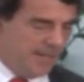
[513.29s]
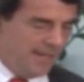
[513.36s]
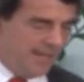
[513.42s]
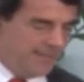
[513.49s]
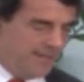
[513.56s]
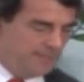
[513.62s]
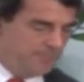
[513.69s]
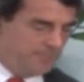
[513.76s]

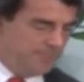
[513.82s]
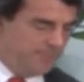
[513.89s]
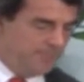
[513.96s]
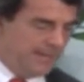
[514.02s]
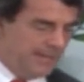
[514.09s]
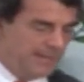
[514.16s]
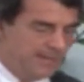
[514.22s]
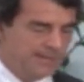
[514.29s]
And then
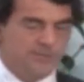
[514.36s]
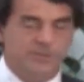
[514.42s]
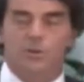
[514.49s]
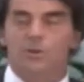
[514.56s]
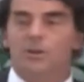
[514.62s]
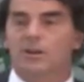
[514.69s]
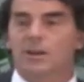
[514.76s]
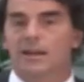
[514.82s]

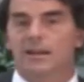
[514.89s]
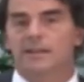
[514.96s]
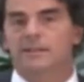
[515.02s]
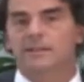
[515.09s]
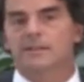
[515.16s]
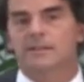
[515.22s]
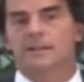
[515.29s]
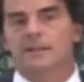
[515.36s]

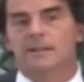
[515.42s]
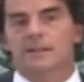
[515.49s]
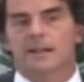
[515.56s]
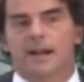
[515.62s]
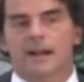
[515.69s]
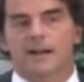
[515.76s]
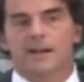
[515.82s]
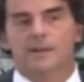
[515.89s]
Pandora,
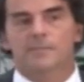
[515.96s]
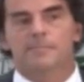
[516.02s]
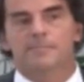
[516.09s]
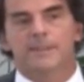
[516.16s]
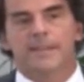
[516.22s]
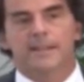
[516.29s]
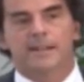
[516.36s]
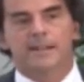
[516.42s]

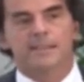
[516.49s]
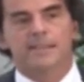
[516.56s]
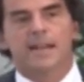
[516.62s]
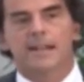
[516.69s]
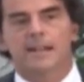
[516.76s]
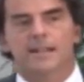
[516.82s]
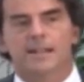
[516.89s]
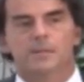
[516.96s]
and a
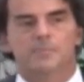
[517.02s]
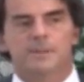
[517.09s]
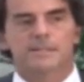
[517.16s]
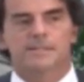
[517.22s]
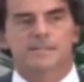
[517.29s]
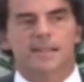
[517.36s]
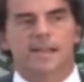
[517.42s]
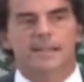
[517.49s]
lot of
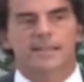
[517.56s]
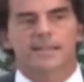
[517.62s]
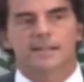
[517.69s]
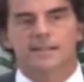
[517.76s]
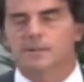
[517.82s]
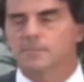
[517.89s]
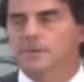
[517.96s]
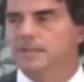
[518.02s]
companies like it,
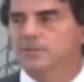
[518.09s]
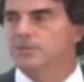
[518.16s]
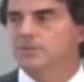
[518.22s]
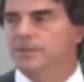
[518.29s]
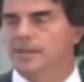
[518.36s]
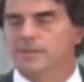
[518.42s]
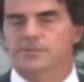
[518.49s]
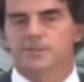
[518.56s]
in about
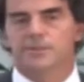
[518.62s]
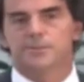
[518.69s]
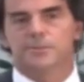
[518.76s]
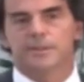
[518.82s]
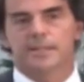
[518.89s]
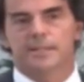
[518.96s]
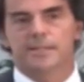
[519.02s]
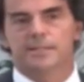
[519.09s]

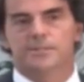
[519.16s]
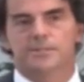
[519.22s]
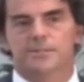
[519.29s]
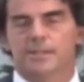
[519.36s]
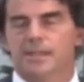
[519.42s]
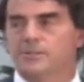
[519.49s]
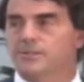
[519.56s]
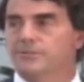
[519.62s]
2003,
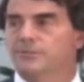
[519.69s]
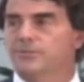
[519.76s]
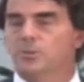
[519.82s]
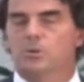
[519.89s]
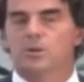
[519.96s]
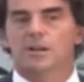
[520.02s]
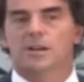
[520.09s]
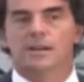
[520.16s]

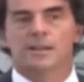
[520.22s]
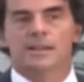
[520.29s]
2004,